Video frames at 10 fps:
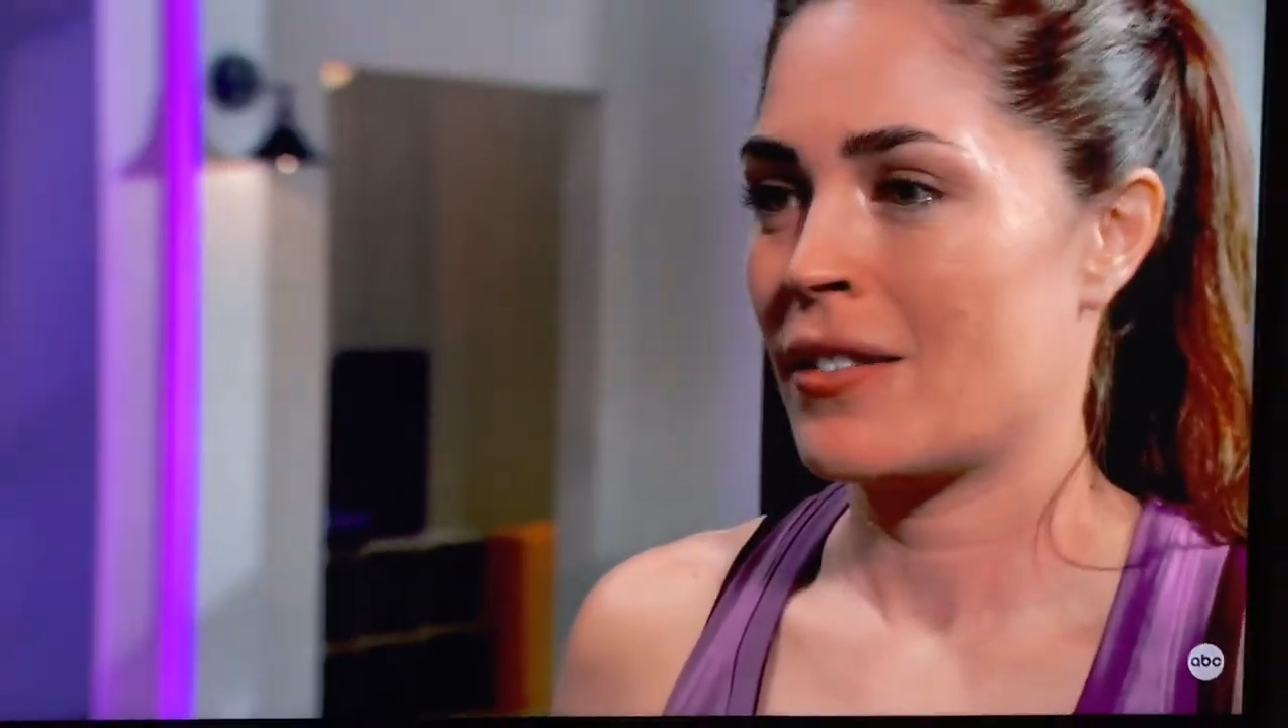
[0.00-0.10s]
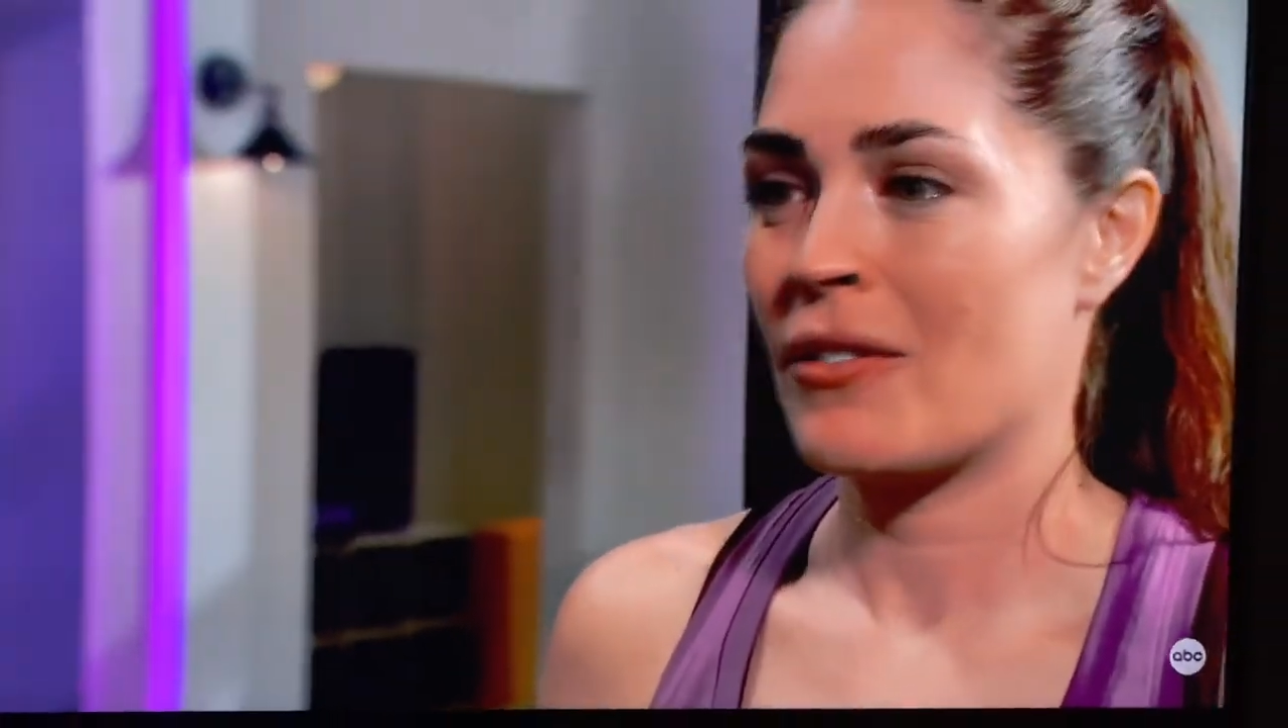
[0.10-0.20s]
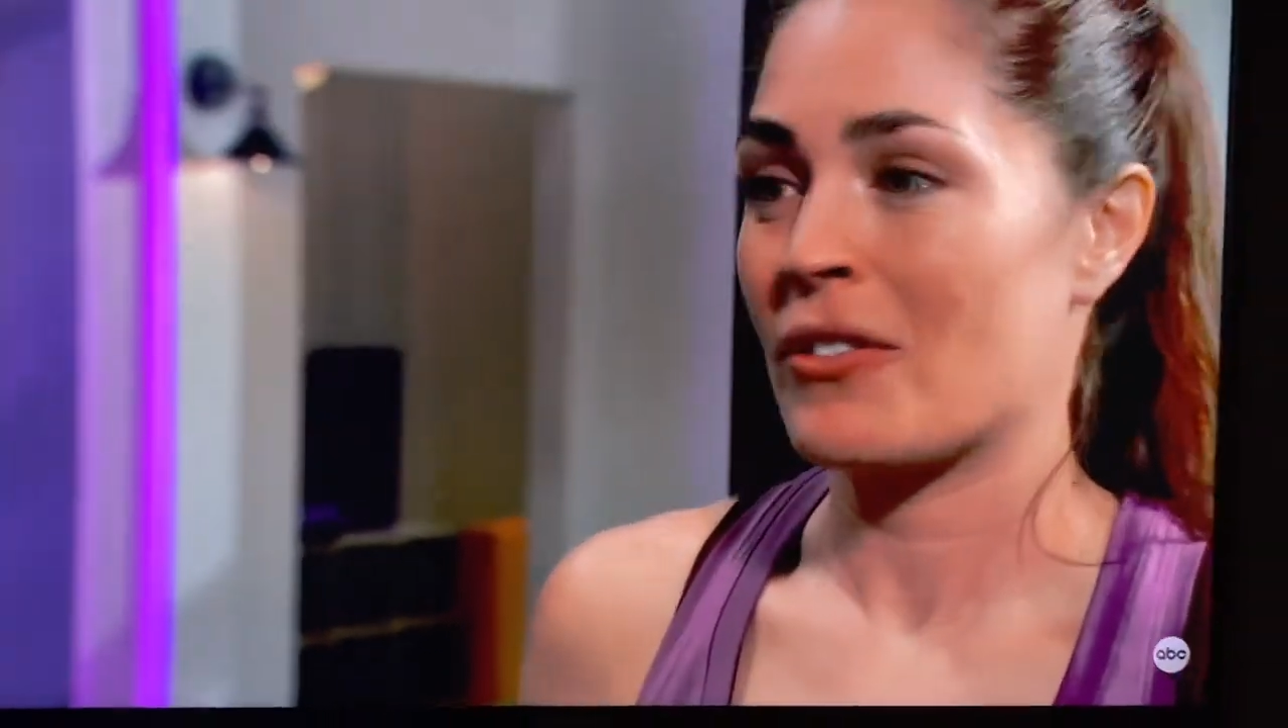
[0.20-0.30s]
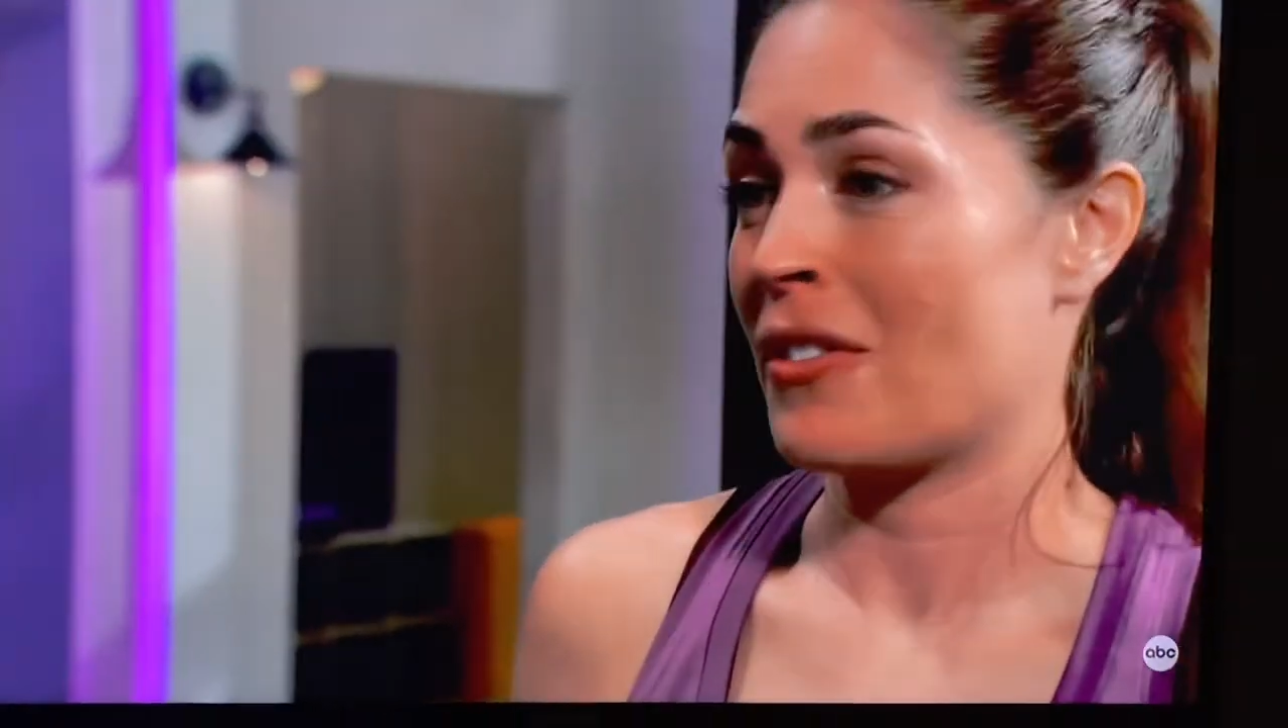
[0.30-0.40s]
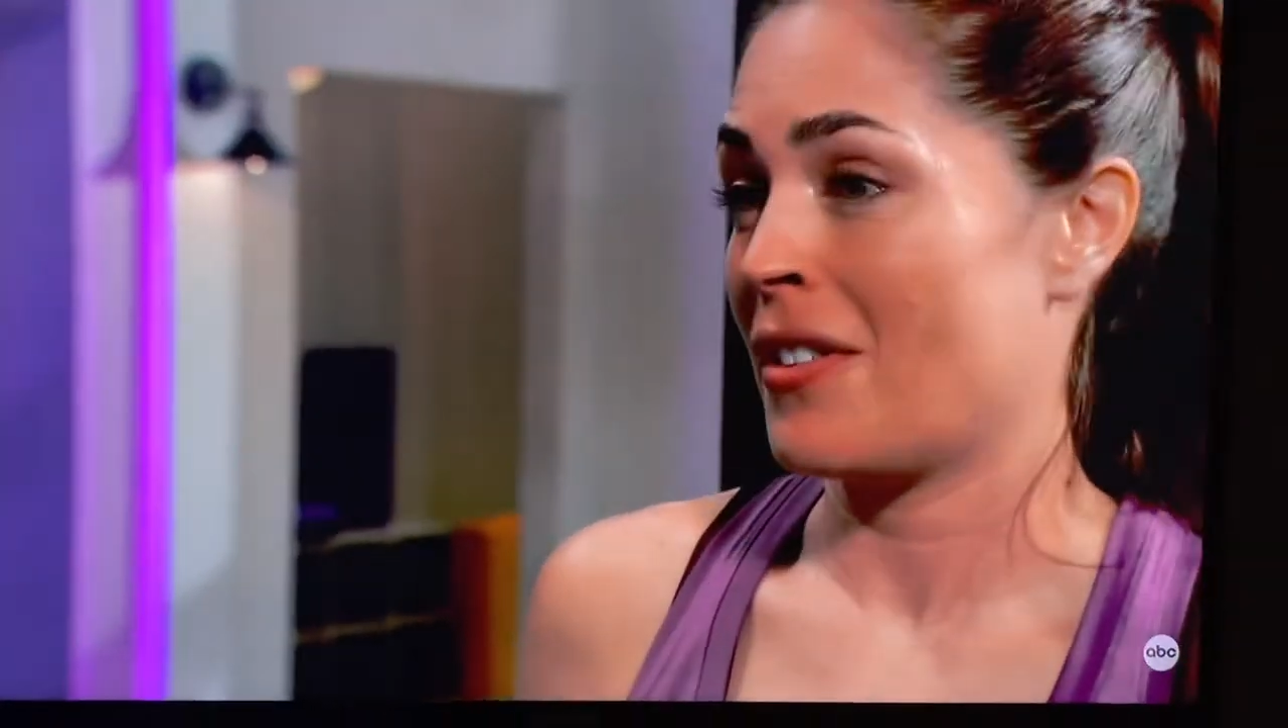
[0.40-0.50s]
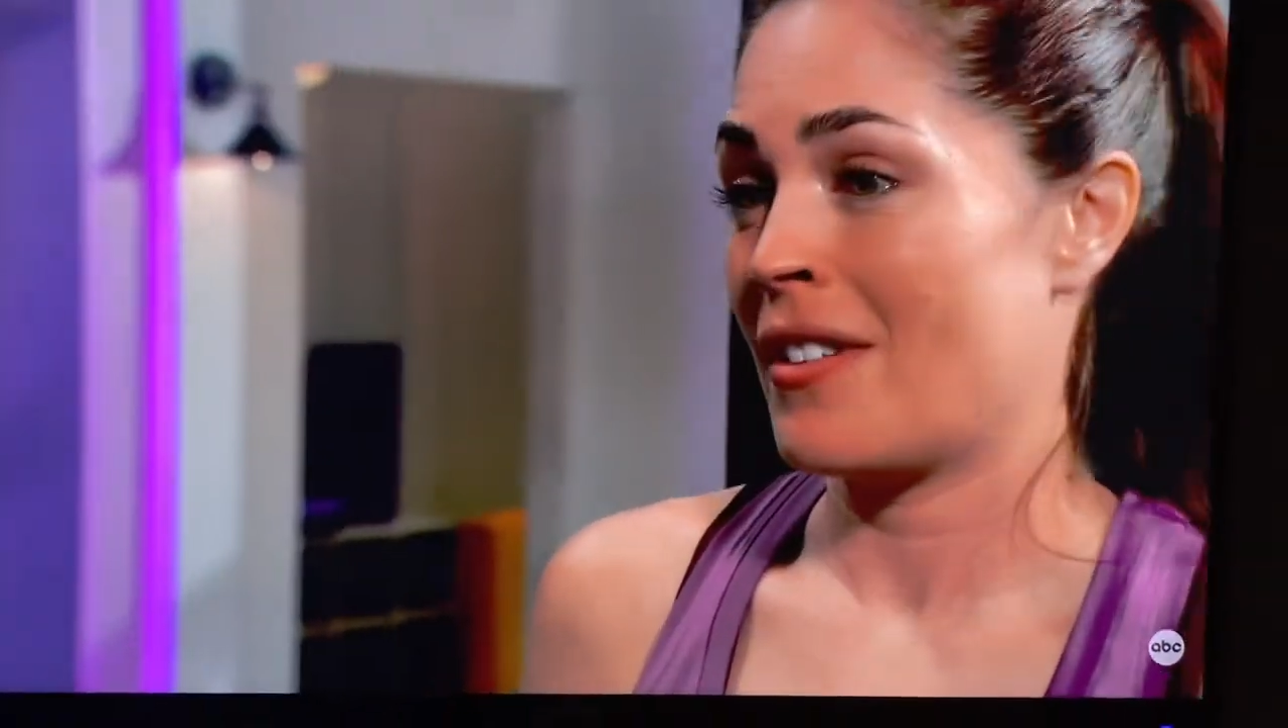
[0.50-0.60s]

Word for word: There's